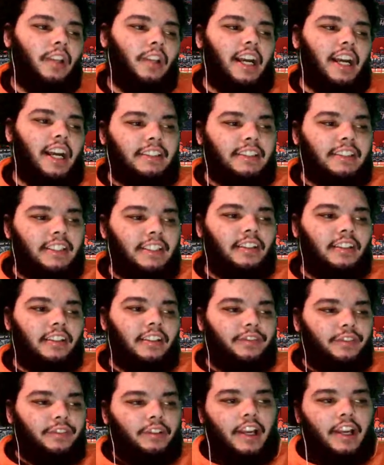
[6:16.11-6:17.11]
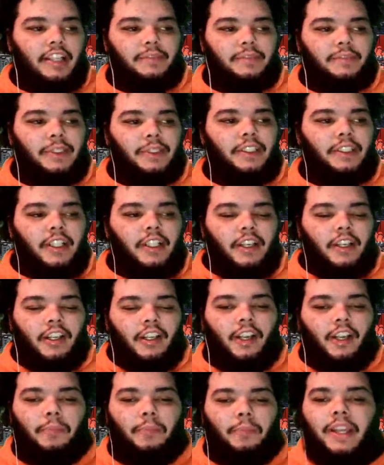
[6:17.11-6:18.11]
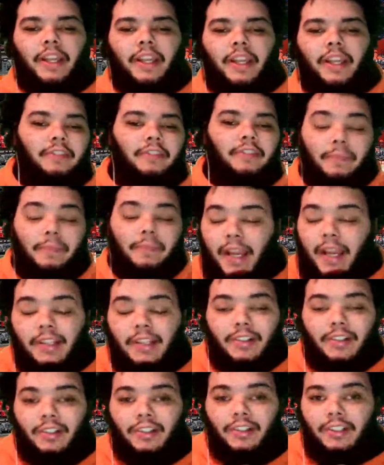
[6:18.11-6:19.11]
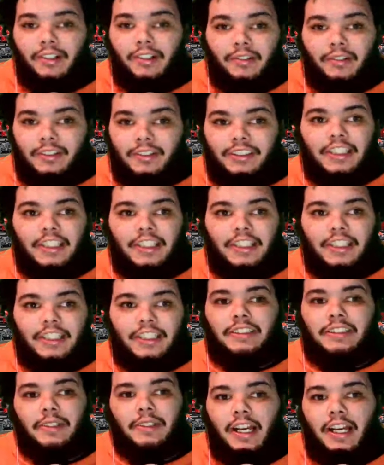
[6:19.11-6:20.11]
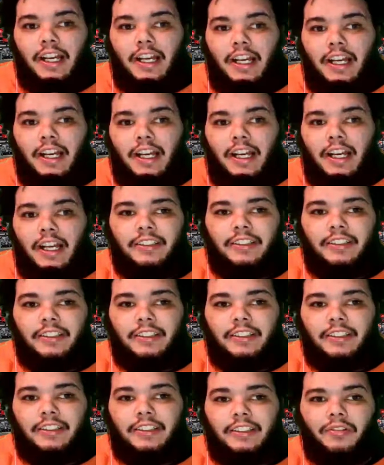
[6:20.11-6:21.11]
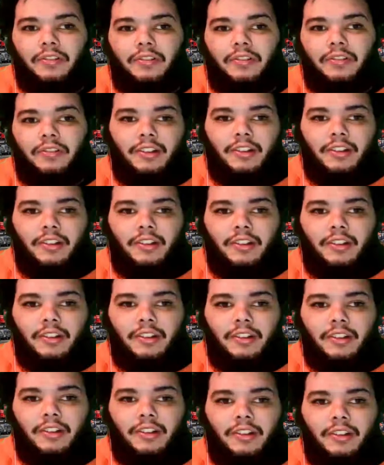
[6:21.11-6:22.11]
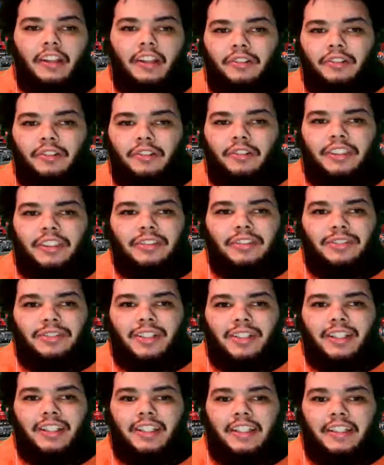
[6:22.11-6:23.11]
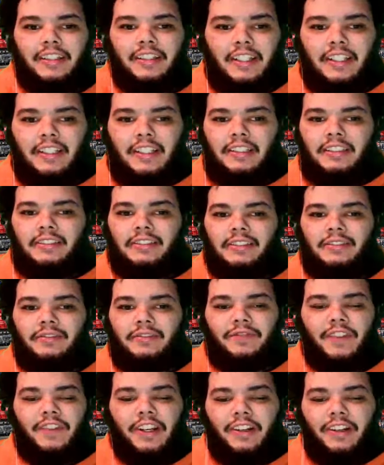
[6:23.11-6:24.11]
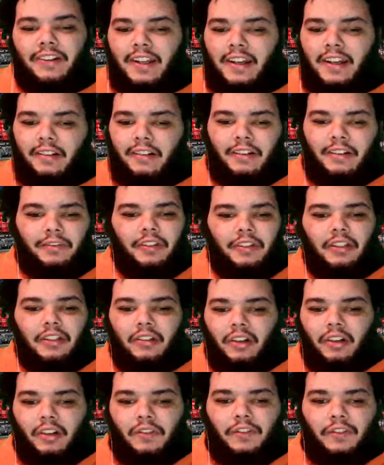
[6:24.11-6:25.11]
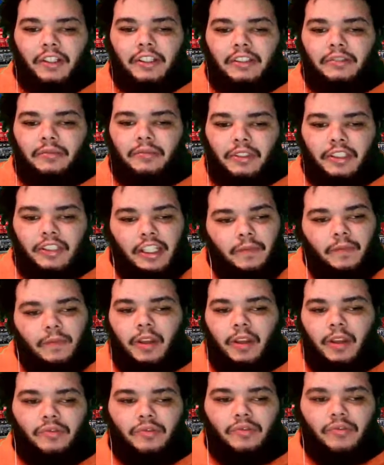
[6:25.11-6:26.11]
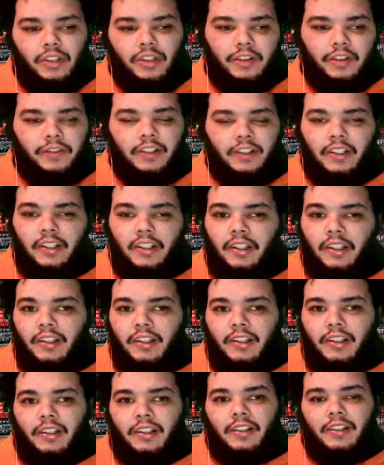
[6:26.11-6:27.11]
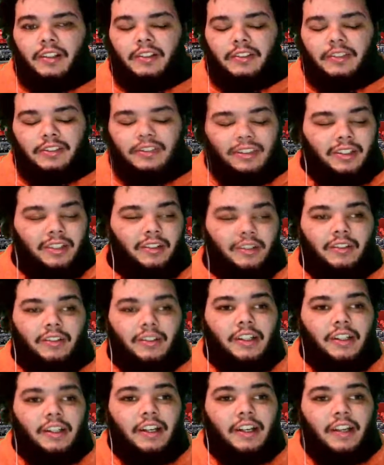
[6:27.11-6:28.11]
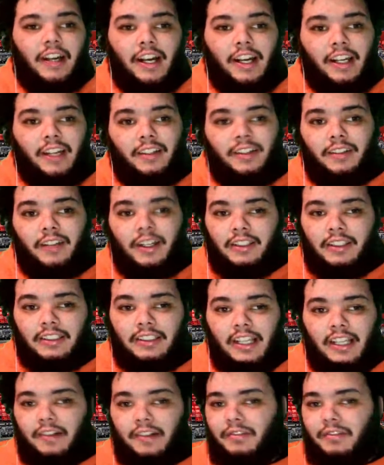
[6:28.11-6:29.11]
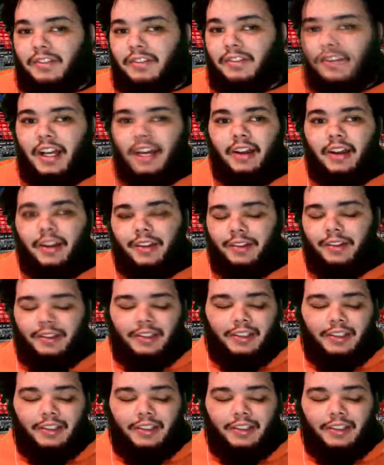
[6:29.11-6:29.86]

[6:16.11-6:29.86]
I think if you ask me, competing with Baylor early on in the season was a high because even though Illinois lost, Illinois was still trying to get things figured out and everything on offense with team chemistry and everything. So, I think that was a high.